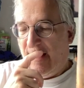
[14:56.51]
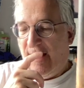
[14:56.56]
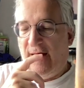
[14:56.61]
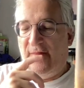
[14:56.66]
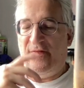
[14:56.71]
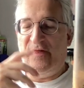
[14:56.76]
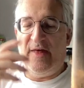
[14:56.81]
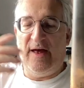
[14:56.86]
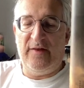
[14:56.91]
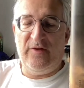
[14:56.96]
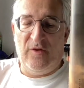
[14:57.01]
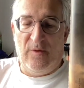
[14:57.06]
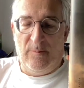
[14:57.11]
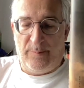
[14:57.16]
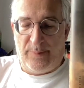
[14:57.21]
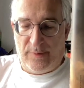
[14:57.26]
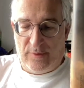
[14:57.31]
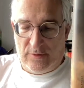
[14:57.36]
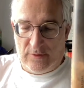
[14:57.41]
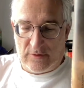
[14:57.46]
And then the
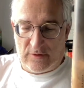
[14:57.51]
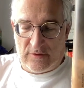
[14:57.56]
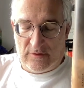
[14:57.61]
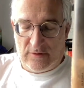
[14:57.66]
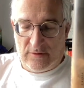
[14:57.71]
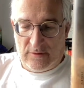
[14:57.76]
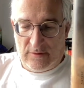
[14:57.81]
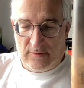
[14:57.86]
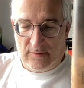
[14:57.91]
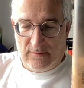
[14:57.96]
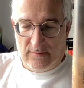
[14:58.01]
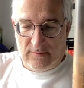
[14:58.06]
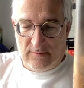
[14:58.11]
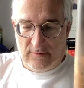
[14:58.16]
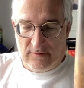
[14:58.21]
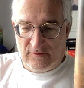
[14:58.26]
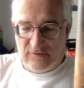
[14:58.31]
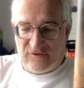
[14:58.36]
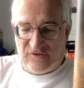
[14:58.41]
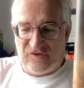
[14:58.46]
book
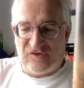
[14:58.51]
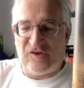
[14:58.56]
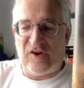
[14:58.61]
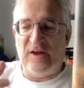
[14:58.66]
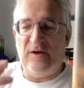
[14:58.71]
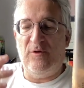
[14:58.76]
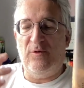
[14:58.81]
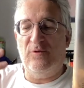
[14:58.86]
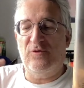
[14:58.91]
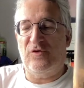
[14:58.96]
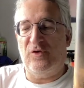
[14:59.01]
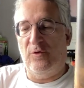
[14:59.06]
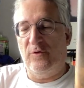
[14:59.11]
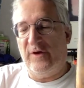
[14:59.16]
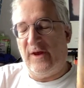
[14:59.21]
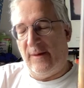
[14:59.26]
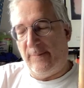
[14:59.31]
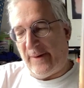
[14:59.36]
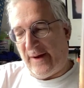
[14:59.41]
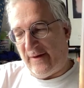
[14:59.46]
still
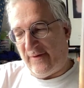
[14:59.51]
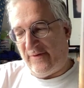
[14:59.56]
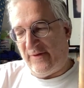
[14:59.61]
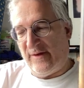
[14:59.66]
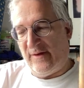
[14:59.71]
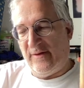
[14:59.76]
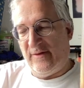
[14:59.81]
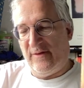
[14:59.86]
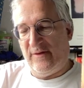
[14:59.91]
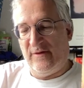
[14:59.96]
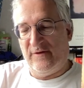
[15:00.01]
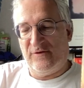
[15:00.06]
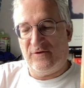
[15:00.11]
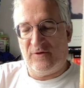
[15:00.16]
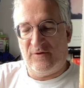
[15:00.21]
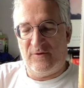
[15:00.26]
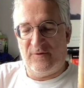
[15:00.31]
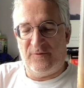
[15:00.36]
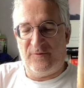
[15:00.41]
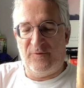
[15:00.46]
talking about the, the
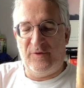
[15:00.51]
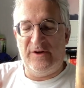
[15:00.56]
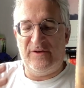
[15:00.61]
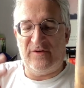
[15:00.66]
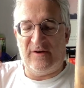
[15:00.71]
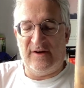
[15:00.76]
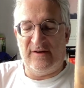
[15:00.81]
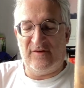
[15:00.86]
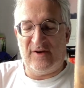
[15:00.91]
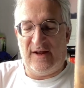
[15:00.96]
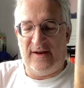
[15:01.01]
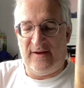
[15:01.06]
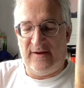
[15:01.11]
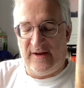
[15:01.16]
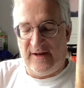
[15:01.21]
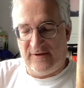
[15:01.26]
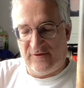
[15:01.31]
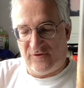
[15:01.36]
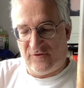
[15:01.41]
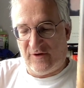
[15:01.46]
sort of recent Italian
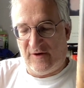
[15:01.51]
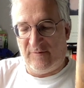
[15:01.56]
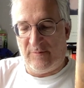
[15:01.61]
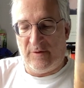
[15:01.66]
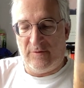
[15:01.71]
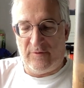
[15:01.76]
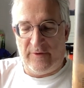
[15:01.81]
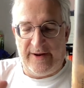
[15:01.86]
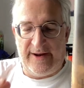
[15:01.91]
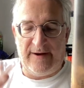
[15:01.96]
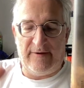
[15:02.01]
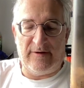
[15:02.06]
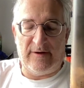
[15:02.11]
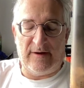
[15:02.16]
history of Maria